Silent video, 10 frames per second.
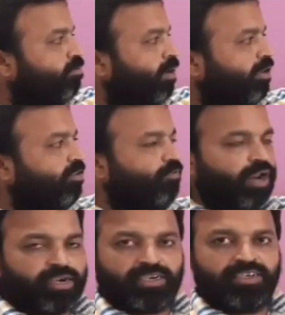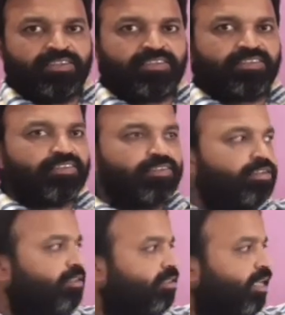partial
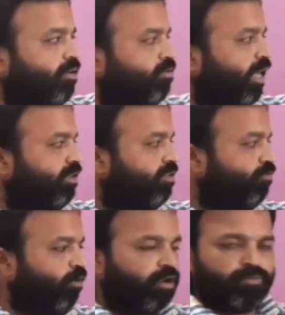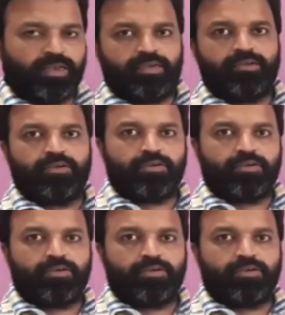fractions, then write the formulae.